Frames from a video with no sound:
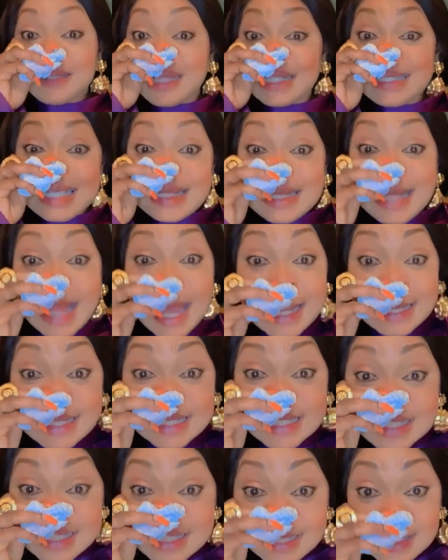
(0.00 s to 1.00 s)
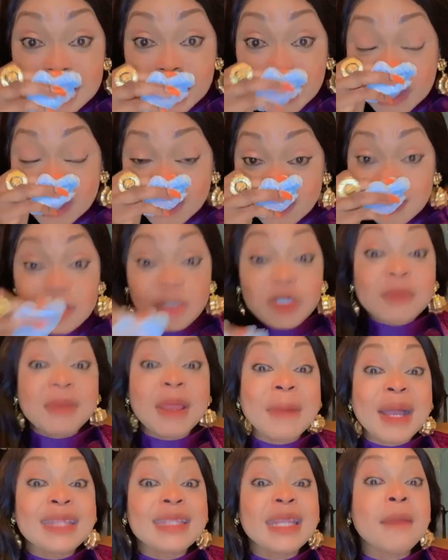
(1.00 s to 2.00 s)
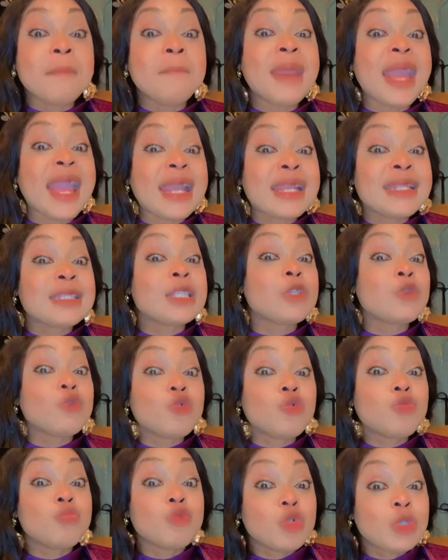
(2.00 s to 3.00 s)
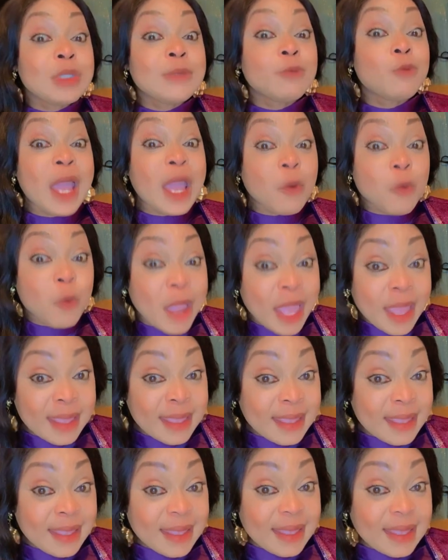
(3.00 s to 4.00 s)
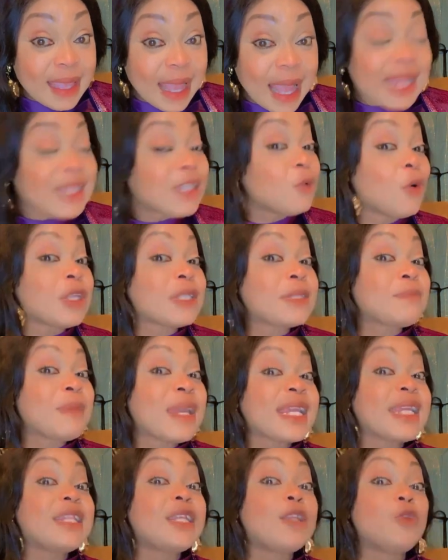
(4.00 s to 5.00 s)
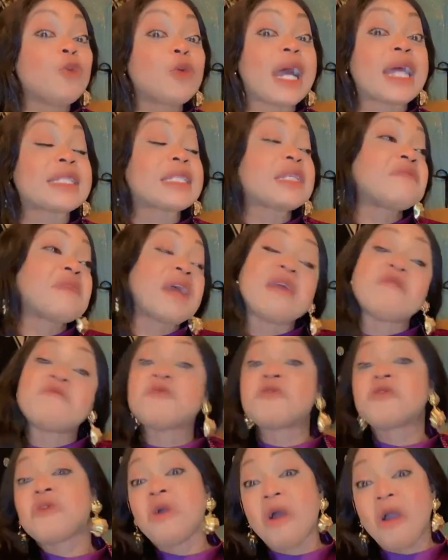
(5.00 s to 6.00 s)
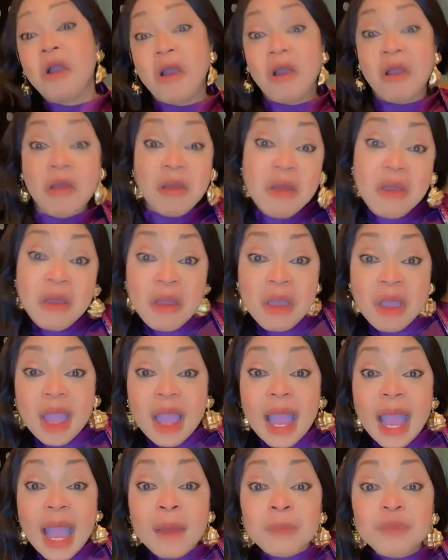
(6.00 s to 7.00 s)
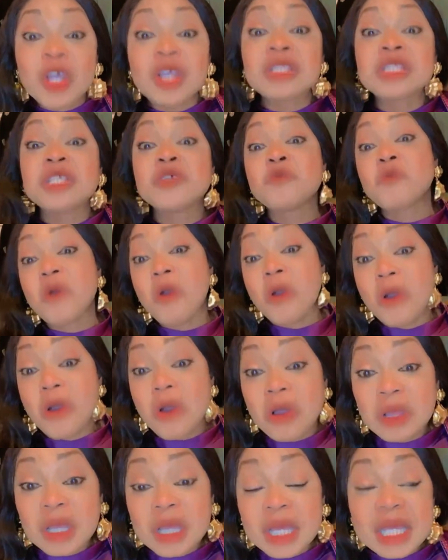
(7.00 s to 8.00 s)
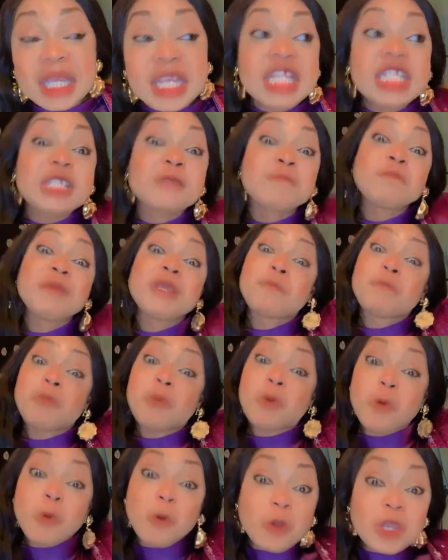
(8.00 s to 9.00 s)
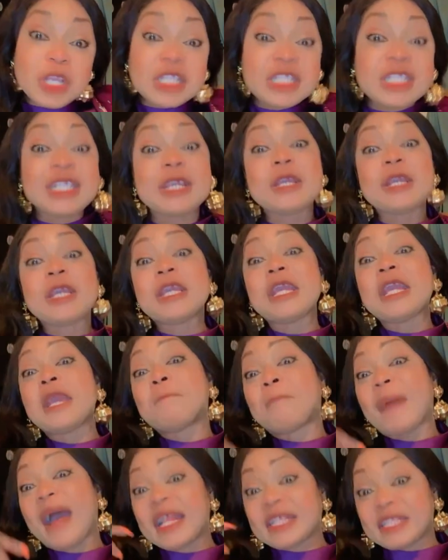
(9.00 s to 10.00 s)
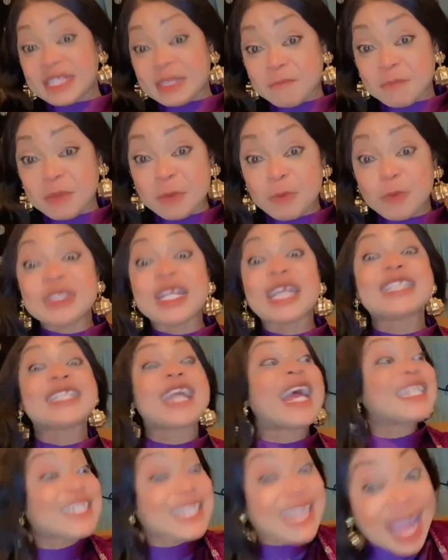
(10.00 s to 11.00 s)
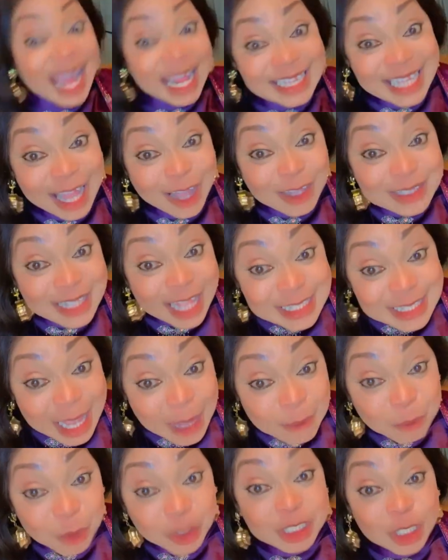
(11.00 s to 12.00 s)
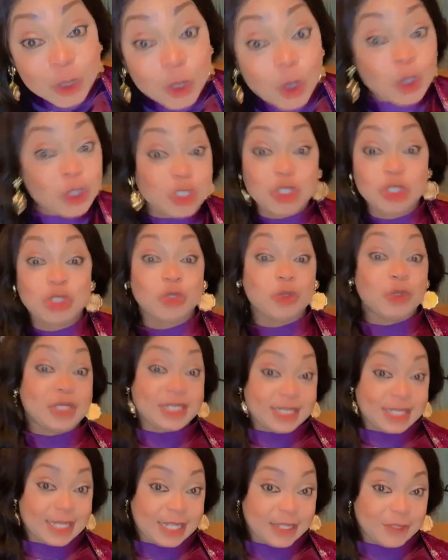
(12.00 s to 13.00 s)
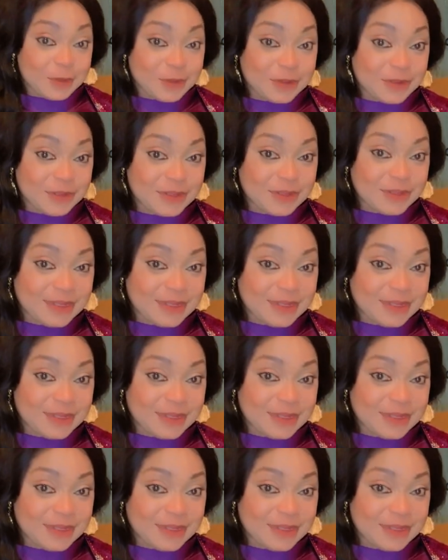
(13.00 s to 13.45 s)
They didn't like it. You remember they begged Tinubu where, and he was making it look as if I will call. I'm not the one. It's people. It's the party people. They shall they allow that and they continue his tenure.